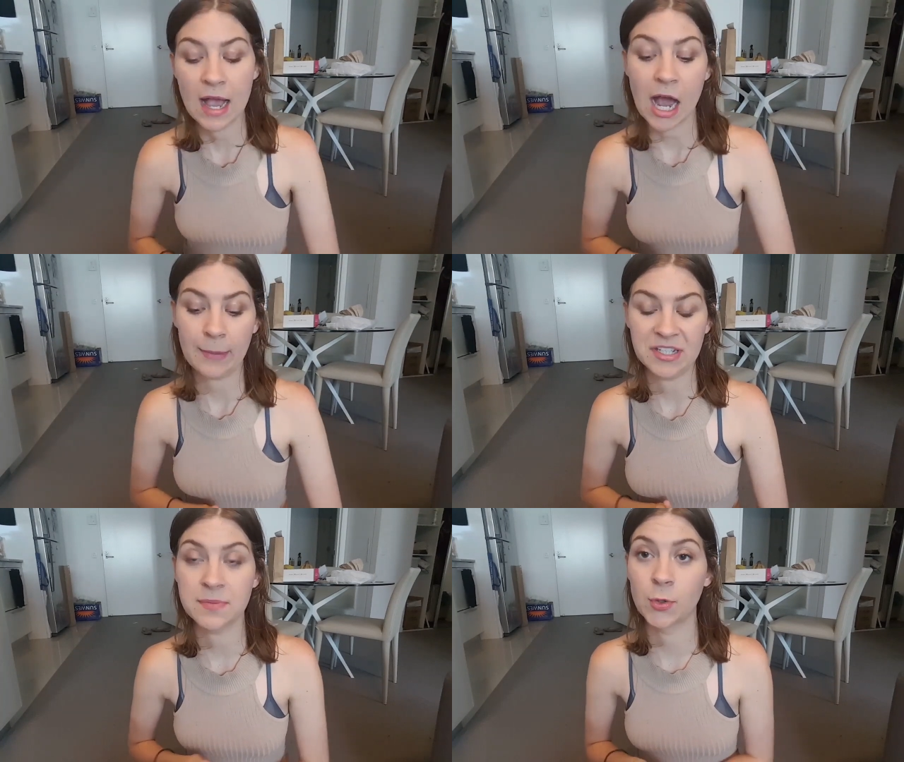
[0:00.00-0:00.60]

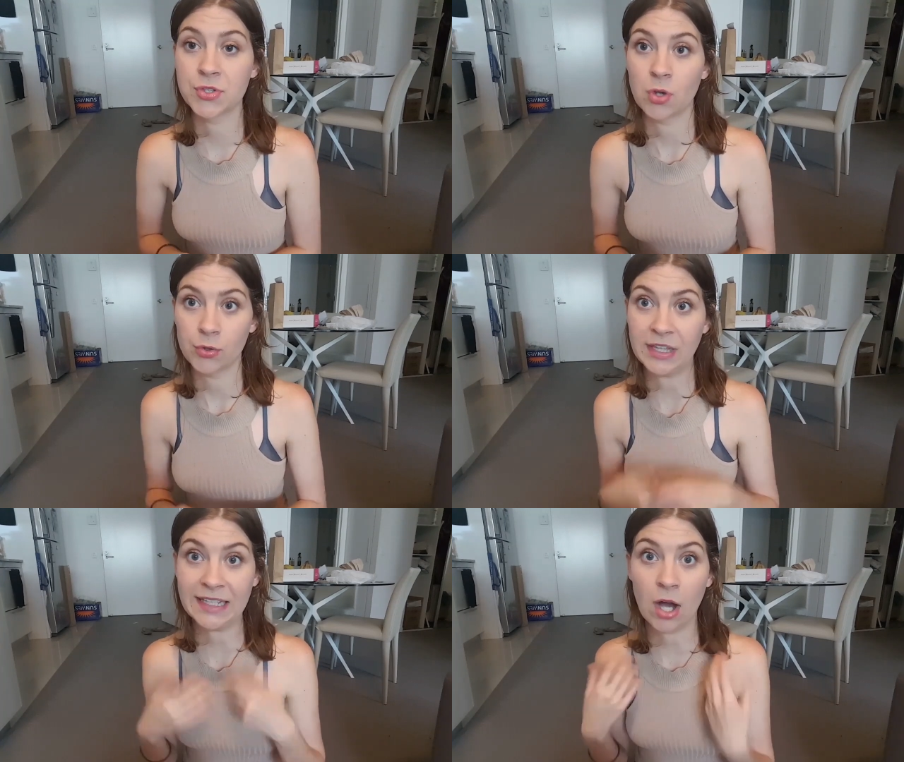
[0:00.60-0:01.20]
It's more
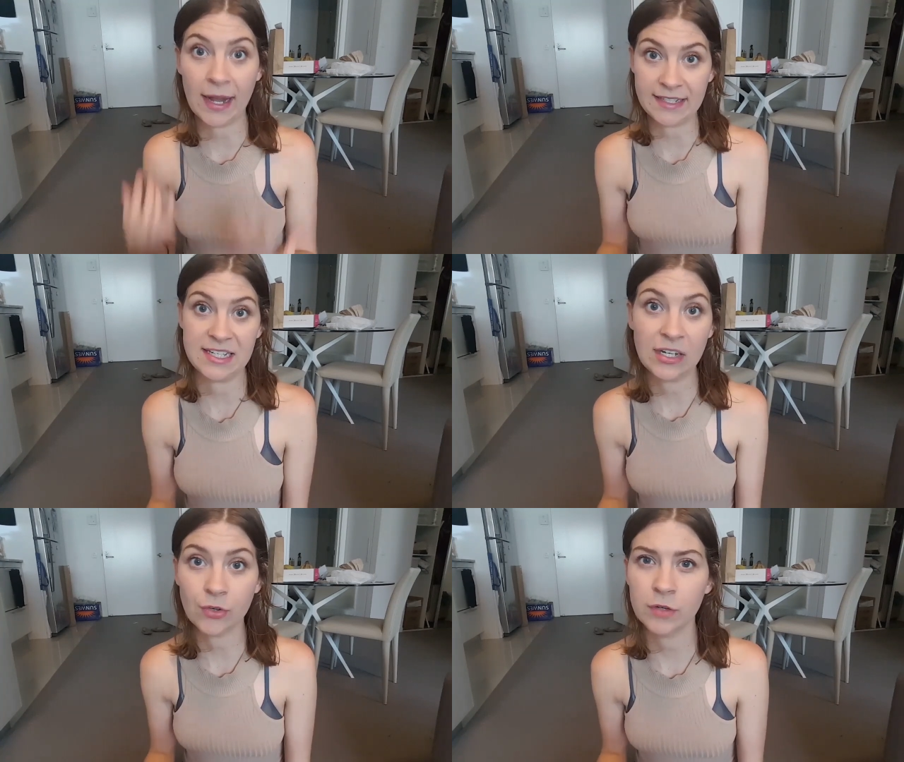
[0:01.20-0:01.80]
so the
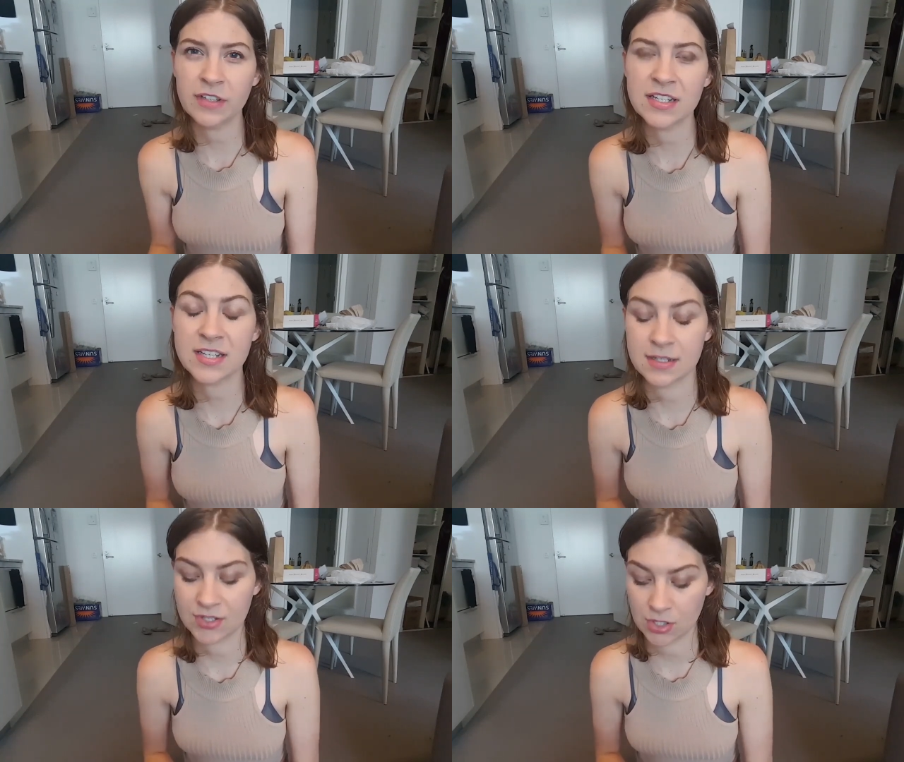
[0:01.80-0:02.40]
idea of
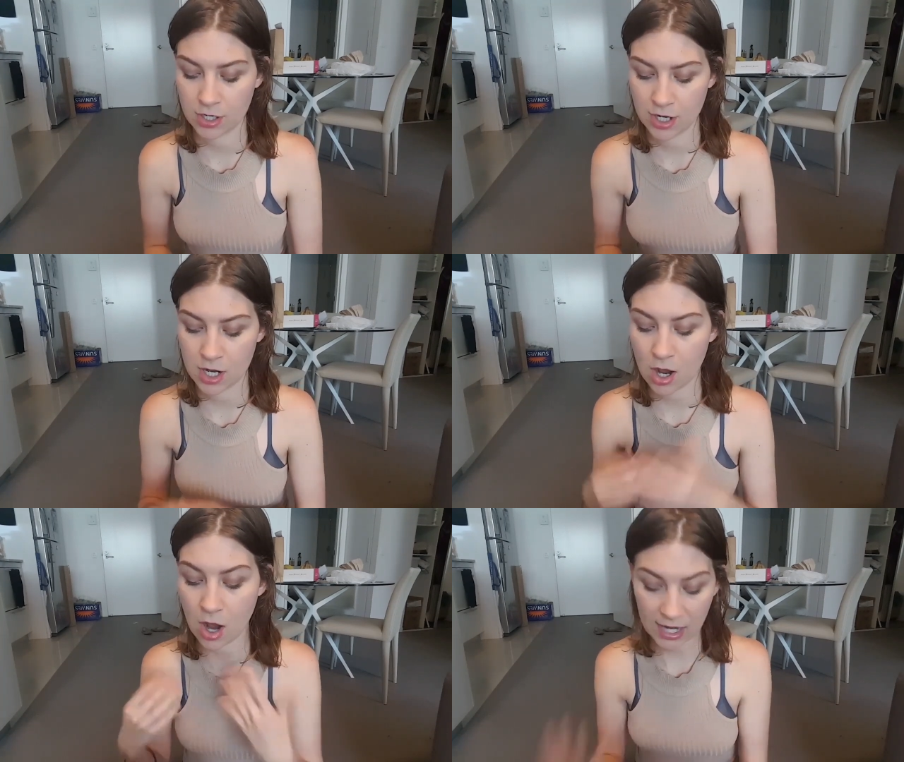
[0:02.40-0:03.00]
it. So
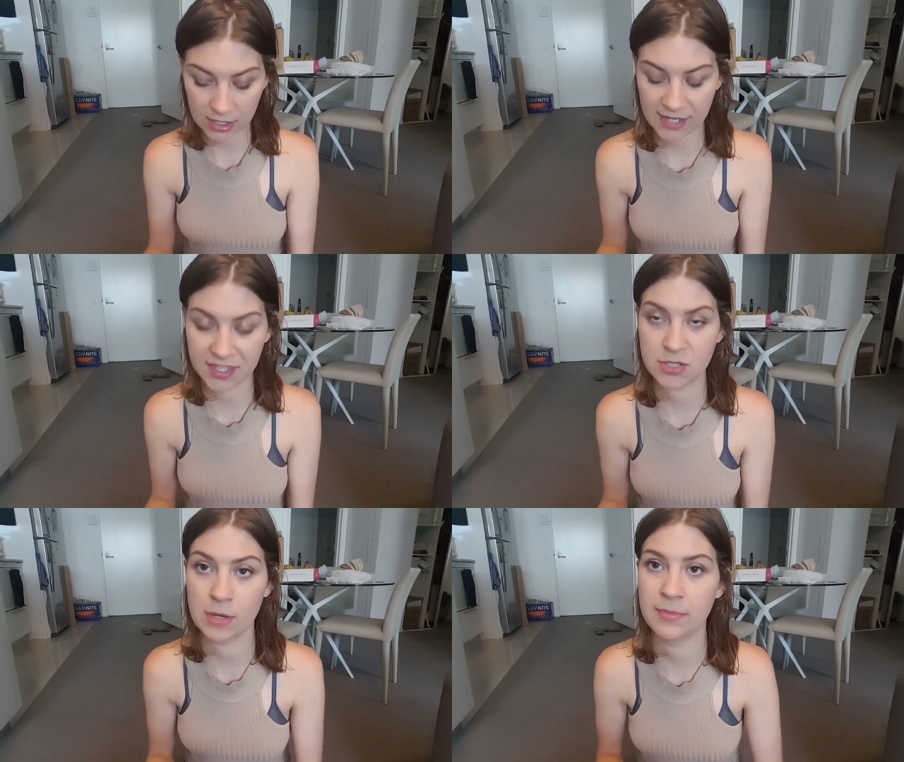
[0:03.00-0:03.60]
I
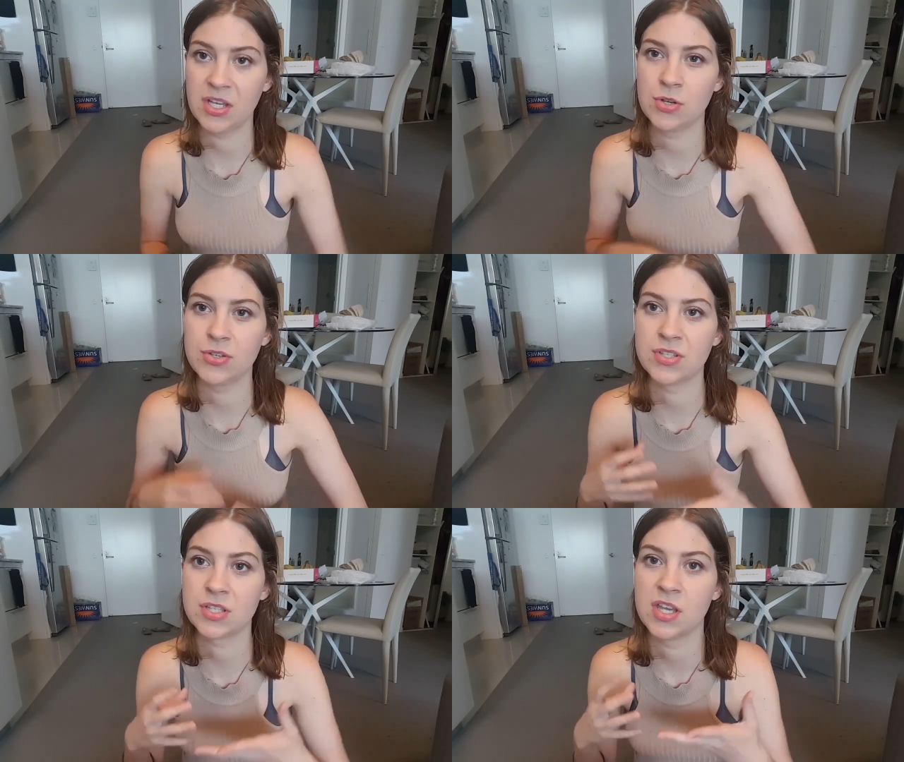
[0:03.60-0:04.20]
like this one
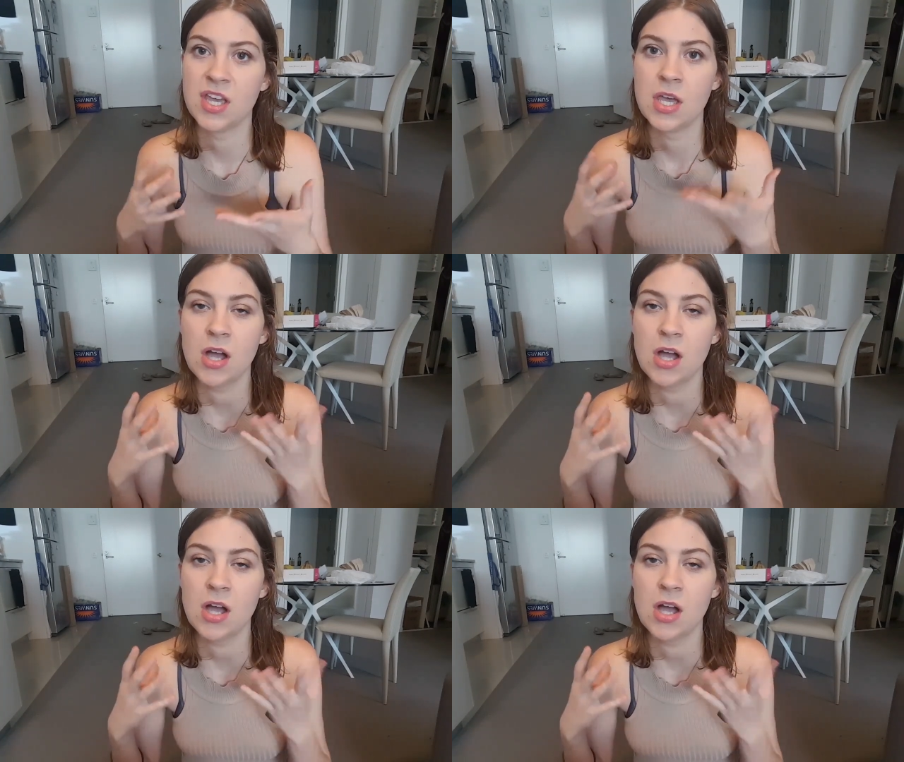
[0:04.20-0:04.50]
because